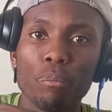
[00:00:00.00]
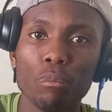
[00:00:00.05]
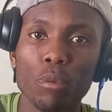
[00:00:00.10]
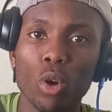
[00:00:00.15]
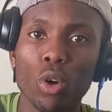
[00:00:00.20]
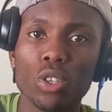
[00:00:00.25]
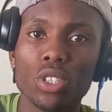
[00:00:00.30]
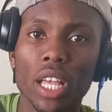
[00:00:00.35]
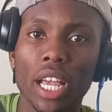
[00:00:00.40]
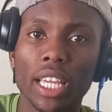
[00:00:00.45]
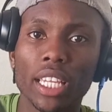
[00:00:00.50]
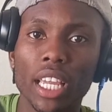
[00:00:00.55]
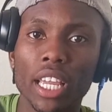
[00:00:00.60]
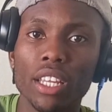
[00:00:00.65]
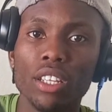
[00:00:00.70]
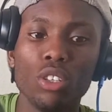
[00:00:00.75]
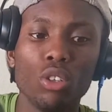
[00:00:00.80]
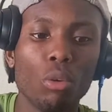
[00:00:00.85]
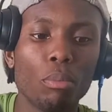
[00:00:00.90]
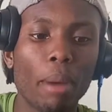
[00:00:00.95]
because
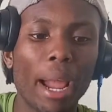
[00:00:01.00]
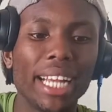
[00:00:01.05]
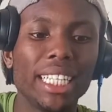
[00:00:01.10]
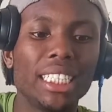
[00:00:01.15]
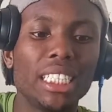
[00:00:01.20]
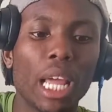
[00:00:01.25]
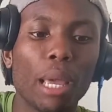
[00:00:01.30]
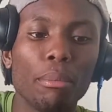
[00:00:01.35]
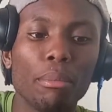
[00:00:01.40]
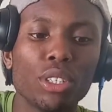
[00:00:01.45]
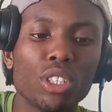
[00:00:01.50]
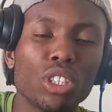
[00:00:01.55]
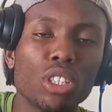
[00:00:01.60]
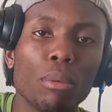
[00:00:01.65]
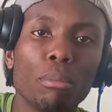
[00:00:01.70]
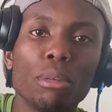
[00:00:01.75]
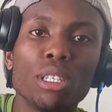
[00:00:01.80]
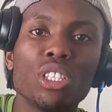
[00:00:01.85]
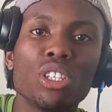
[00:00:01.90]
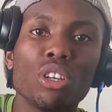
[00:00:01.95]
again, you might damage
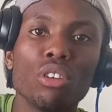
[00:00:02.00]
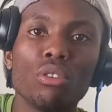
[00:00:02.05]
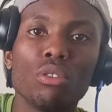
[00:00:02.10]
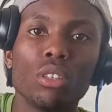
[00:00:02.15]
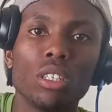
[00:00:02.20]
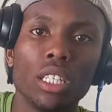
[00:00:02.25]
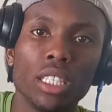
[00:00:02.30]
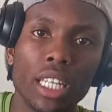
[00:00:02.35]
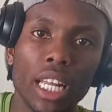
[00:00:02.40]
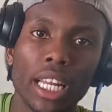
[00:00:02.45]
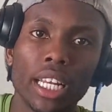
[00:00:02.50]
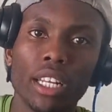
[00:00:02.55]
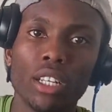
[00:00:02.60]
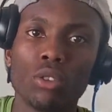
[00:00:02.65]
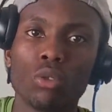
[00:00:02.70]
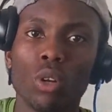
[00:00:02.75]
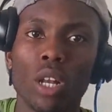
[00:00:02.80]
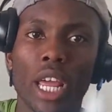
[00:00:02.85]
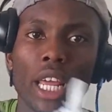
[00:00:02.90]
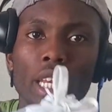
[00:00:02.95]
the material and then
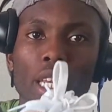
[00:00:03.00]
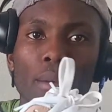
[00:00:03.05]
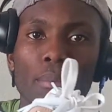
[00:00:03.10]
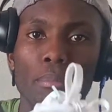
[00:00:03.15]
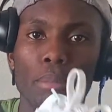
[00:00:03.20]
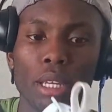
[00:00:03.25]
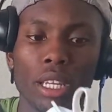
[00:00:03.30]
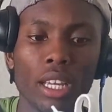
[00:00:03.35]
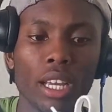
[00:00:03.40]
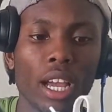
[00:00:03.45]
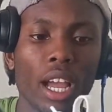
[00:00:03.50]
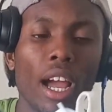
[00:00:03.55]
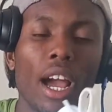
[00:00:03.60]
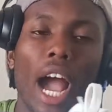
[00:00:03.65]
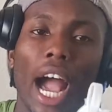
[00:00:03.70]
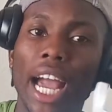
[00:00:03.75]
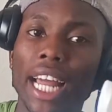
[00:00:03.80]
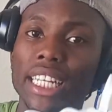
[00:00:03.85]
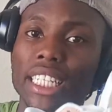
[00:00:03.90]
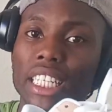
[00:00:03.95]
it will end up being
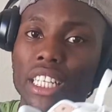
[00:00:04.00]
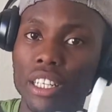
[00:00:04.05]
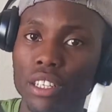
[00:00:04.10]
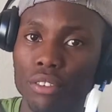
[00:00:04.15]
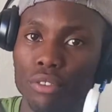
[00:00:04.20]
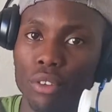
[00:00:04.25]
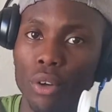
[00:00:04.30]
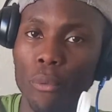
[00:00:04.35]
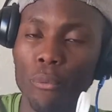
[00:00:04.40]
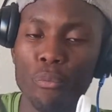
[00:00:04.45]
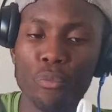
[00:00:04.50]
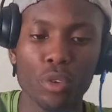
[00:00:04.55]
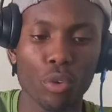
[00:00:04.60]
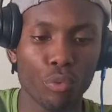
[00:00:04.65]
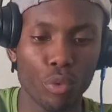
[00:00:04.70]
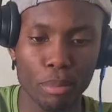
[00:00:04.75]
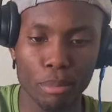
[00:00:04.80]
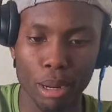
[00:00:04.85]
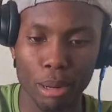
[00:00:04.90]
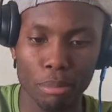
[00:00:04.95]
uneven.
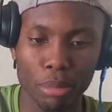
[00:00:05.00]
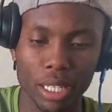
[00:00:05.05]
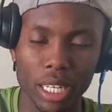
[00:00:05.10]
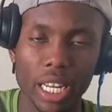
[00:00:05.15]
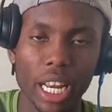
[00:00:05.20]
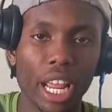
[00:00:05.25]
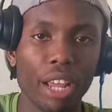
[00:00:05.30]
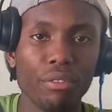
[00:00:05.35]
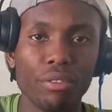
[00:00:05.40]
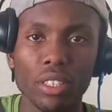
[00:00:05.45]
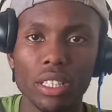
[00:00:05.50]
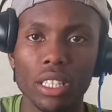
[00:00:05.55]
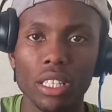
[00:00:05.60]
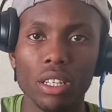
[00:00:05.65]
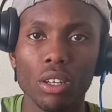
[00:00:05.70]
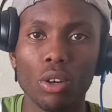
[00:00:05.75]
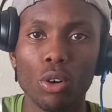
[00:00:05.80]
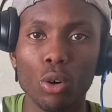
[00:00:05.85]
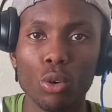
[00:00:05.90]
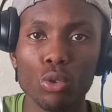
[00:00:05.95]
Remember that
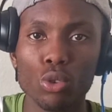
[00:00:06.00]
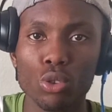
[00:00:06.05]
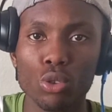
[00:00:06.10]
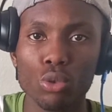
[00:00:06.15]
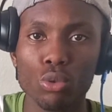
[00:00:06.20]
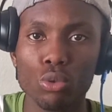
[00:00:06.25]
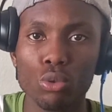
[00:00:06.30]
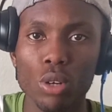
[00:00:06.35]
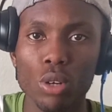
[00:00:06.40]
everything goes